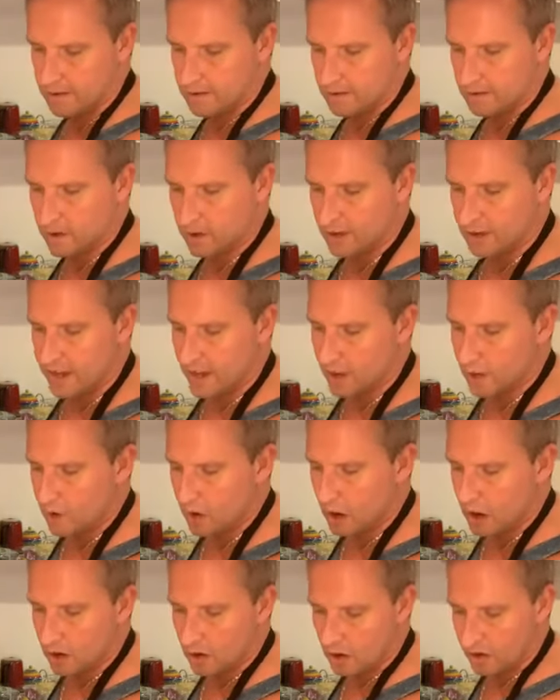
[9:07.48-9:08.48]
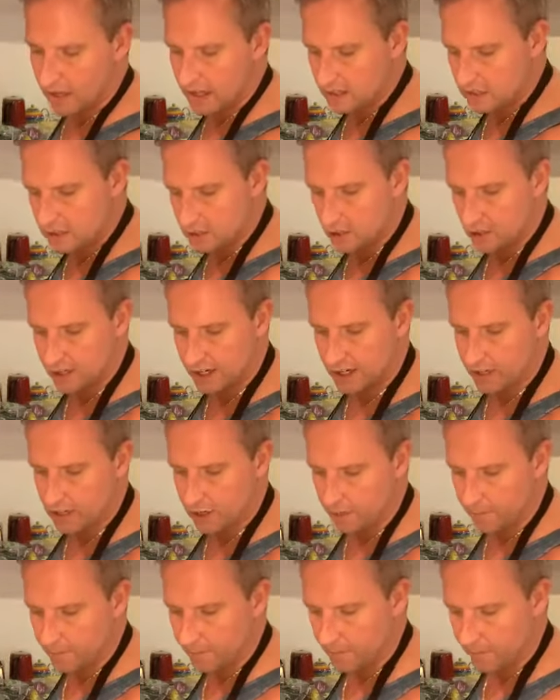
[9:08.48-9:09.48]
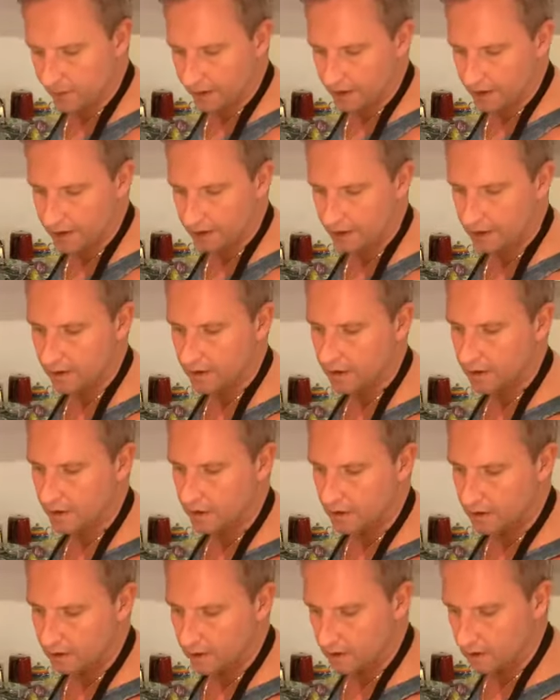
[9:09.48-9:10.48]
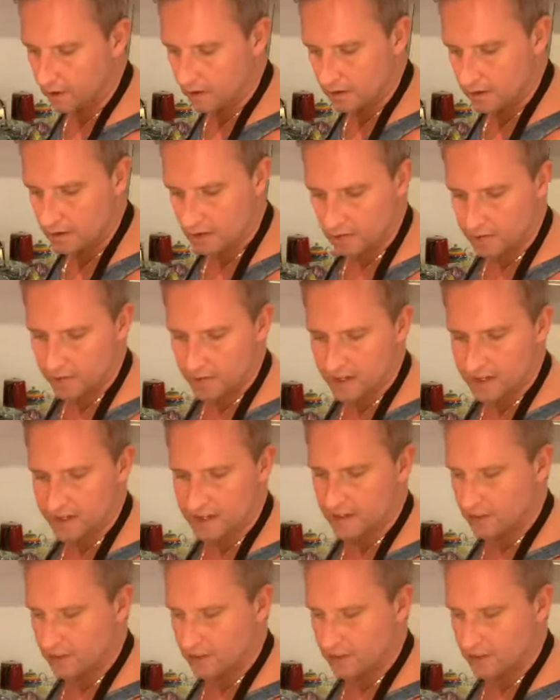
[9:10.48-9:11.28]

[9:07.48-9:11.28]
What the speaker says: Right, there you are. Look, that's cooking up. Lovely.